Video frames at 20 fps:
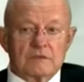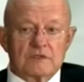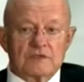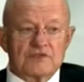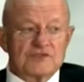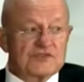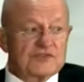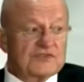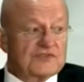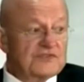
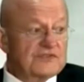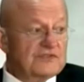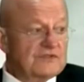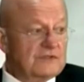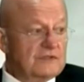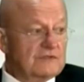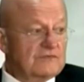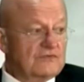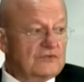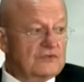
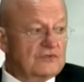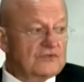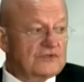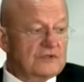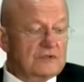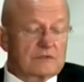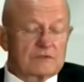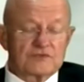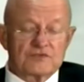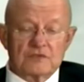consistency of views
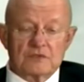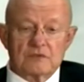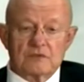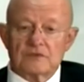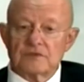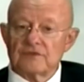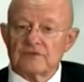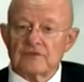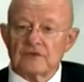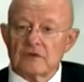there. So it
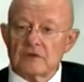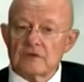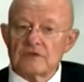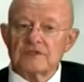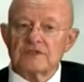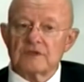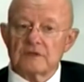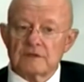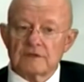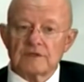was a very
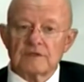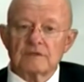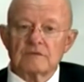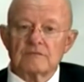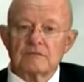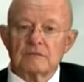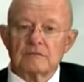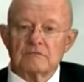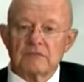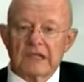
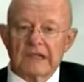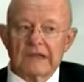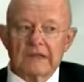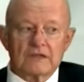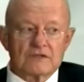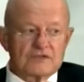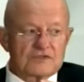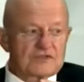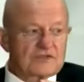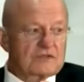delicate
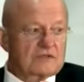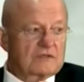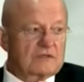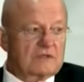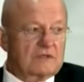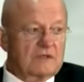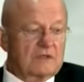balance